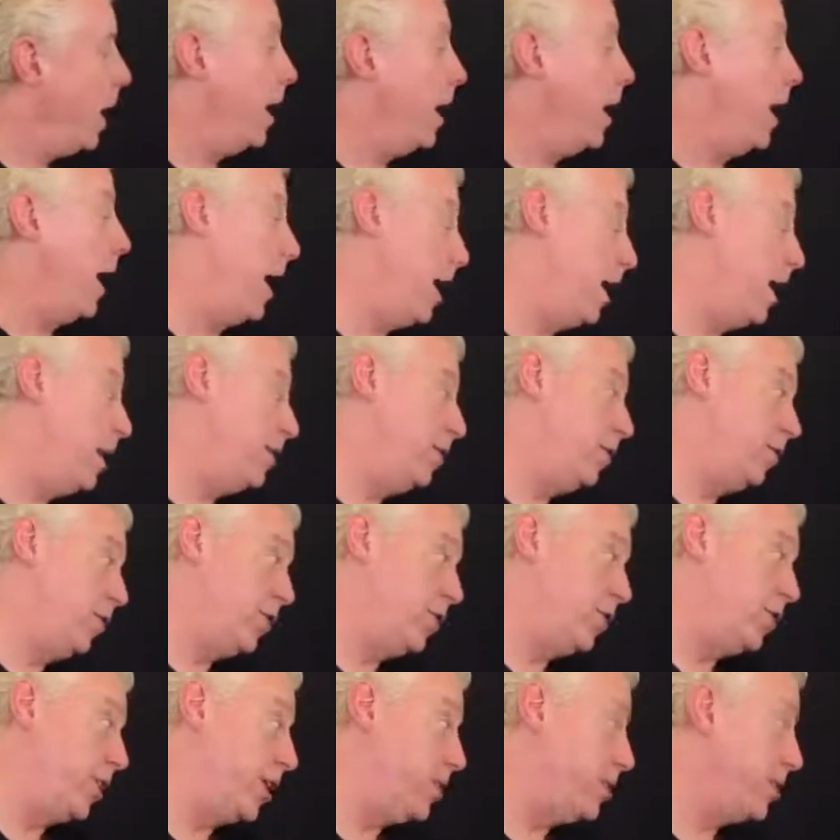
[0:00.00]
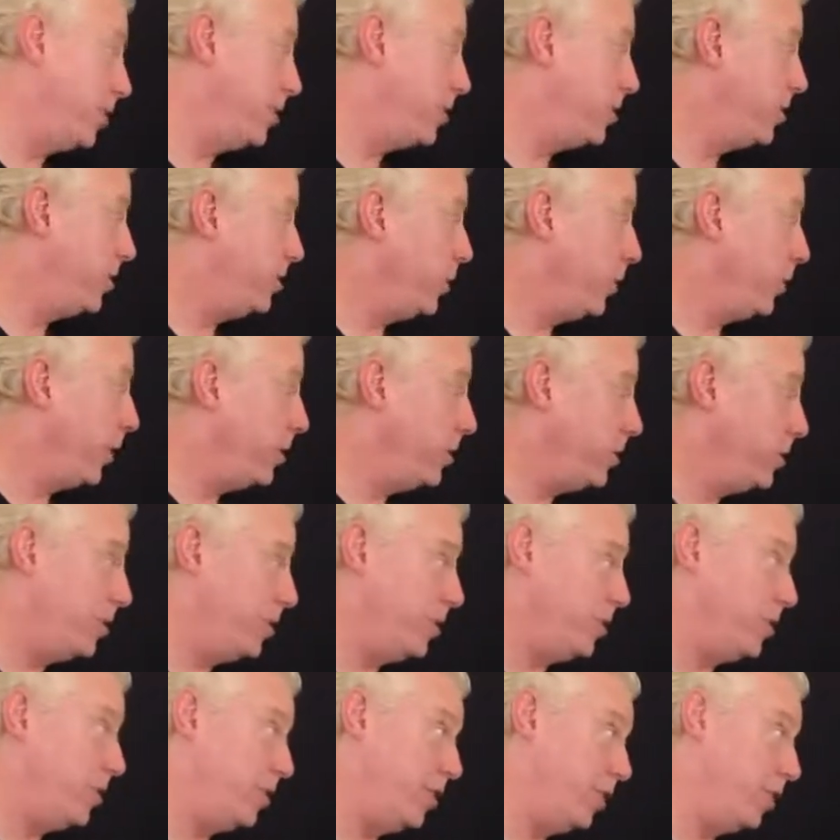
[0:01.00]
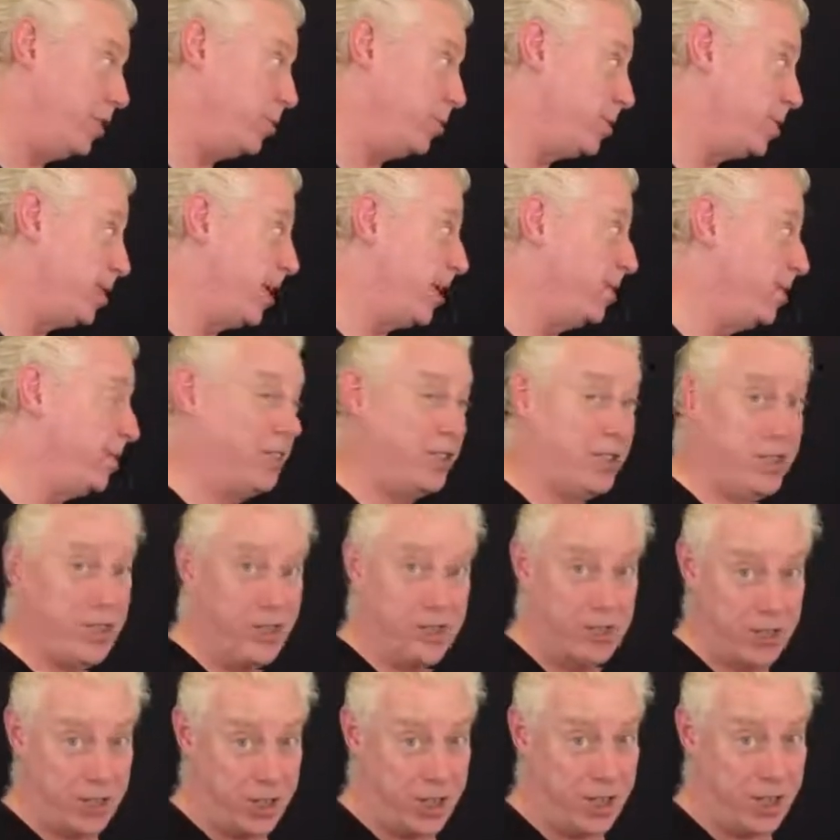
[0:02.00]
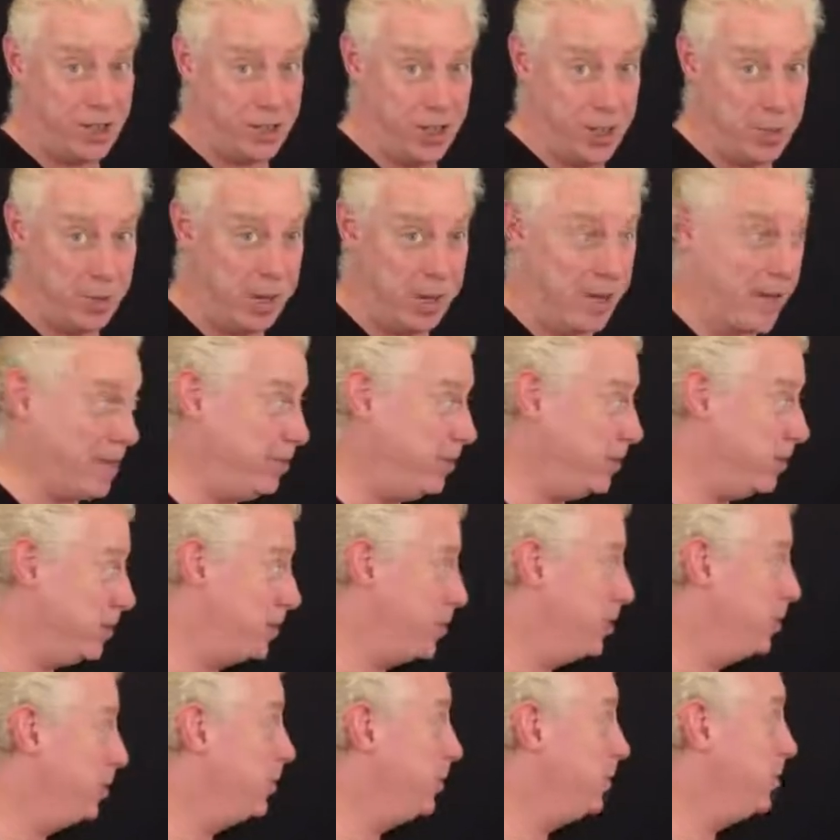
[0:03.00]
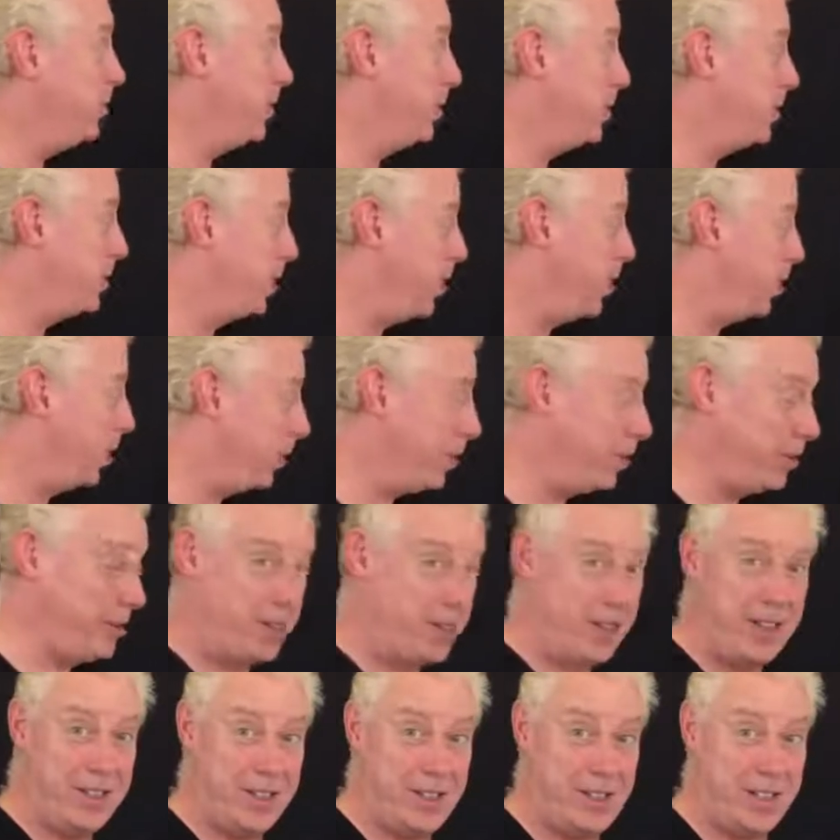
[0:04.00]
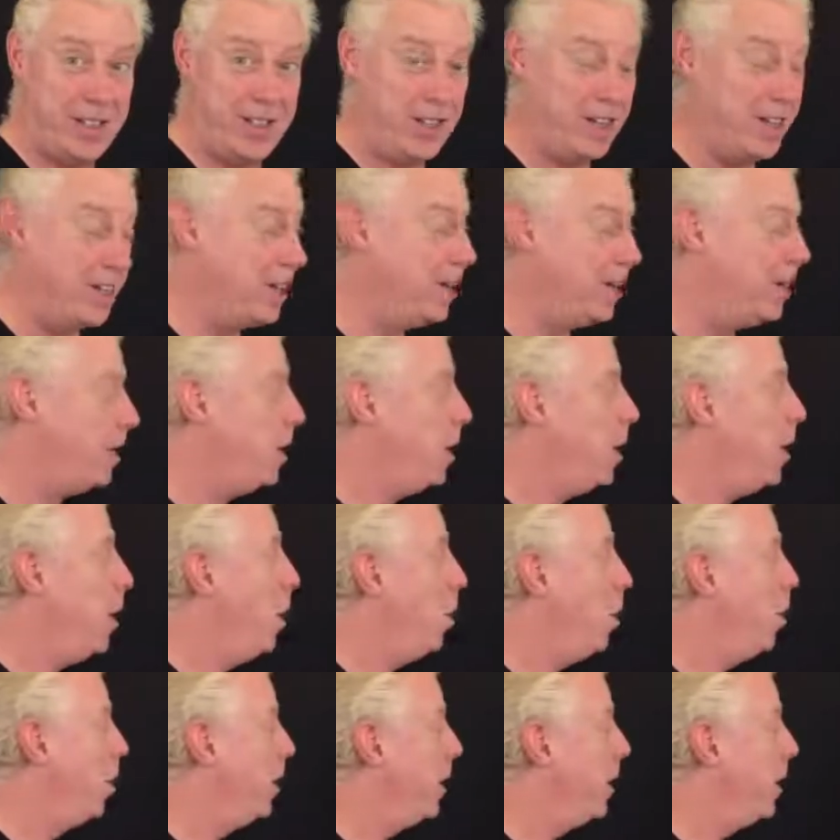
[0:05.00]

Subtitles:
And they've got to change their situations and circumstances and change their behaviors too. So there's a lot of things here. What